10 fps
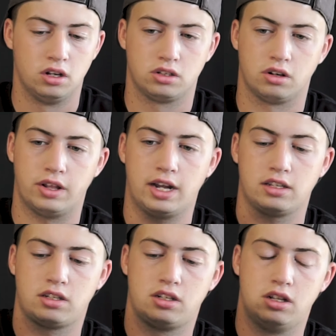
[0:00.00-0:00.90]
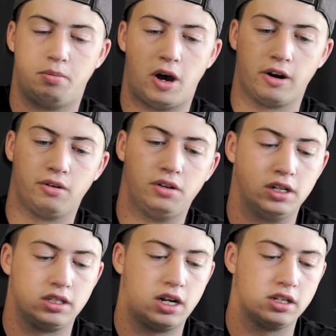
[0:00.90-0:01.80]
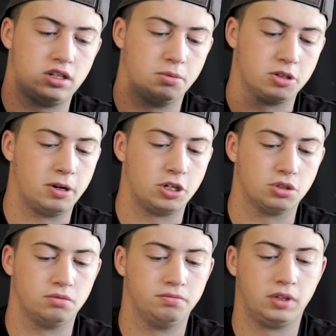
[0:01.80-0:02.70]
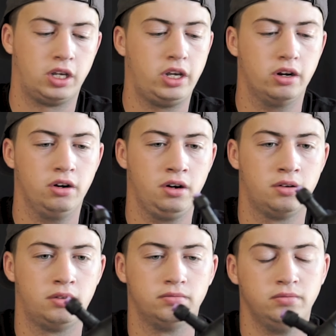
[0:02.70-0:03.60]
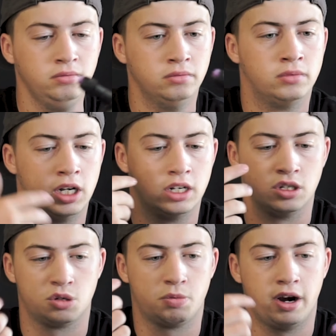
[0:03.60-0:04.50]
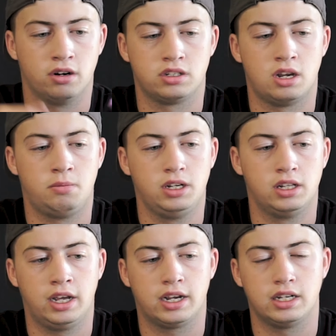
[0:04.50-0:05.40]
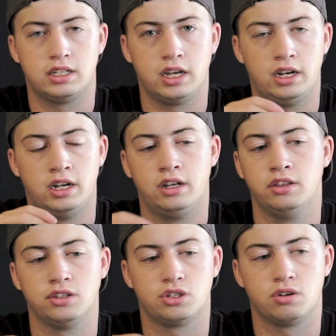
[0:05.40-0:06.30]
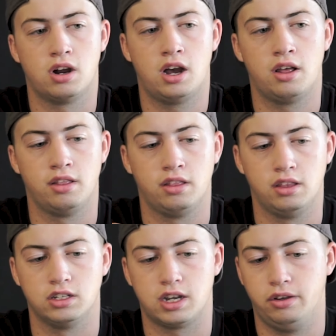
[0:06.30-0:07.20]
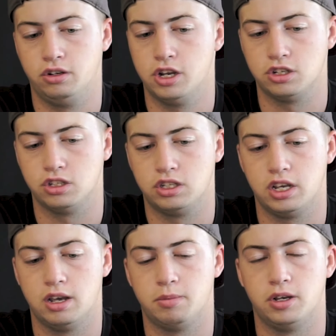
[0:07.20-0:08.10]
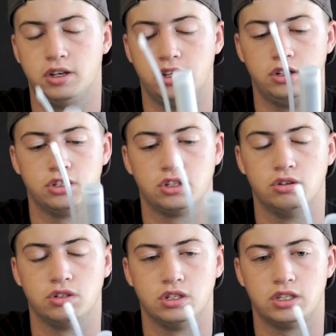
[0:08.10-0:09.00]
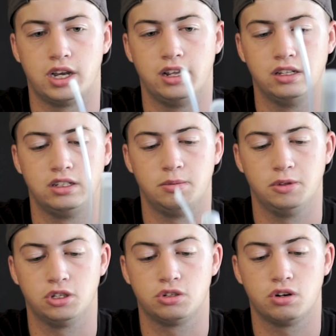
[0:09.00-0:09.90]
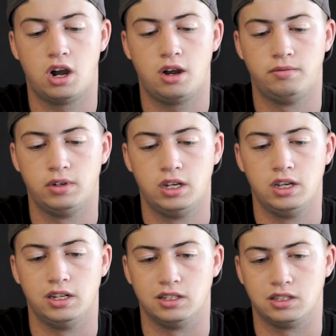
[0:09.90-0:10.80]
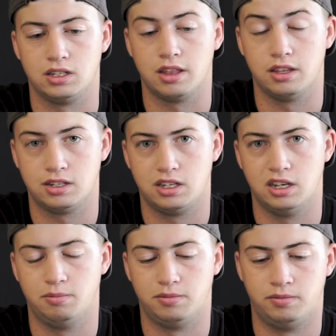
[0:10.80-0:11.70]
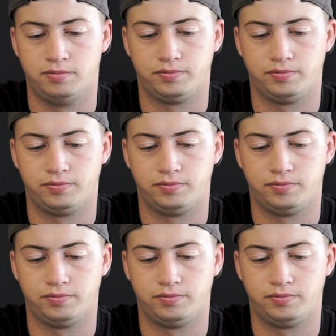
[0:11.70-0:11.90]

So that's the bottle. It's not super special. Here is the sprayer assembly. Like I said, the straw is how you change the tip. It just goes inside at the tip of the straw. It's not this tip.